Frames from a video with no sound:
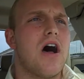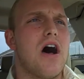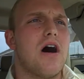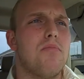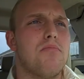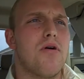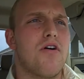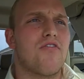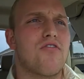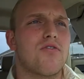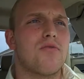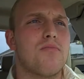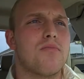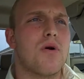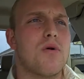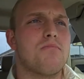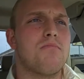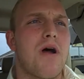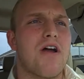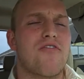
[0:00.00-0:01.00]
But
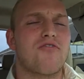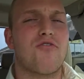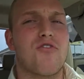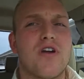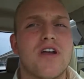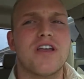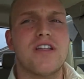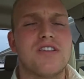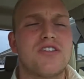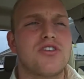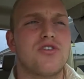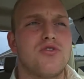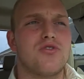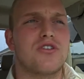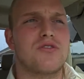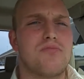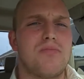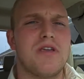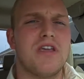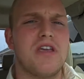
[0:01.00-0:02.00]
from my friends
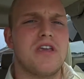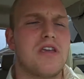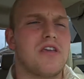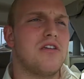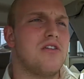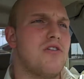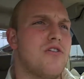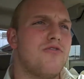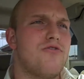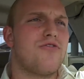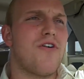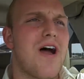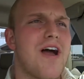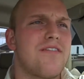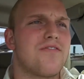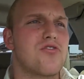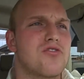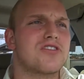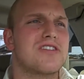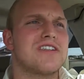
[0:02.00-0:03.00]
who speak,
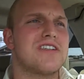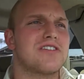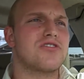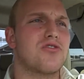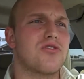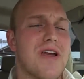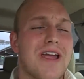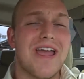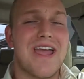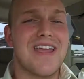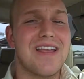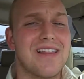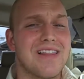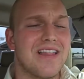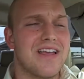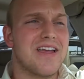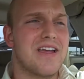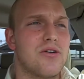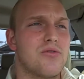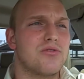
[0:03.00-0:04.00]
5 or 6 or
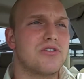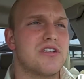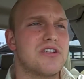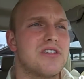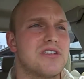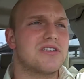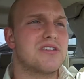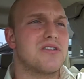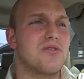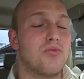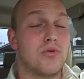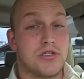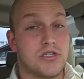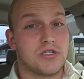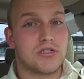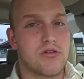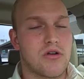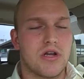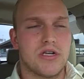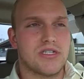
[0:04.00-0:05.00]
8 languages,
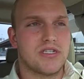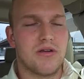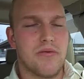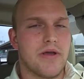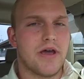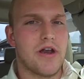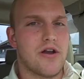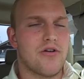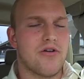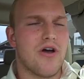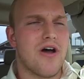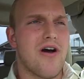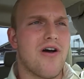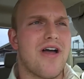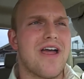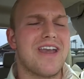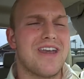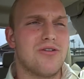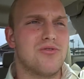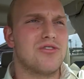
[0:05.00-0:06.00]
which is crazy to me, I don't know
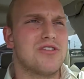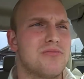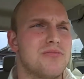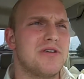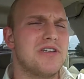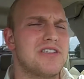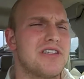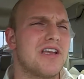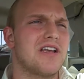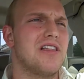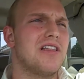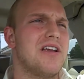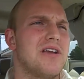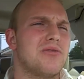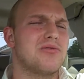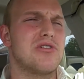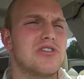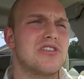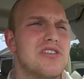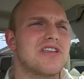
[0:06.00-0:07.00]
how anyone speaks 8
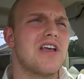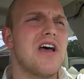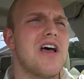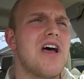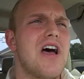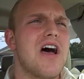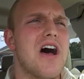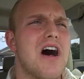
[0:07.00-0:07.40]
languages,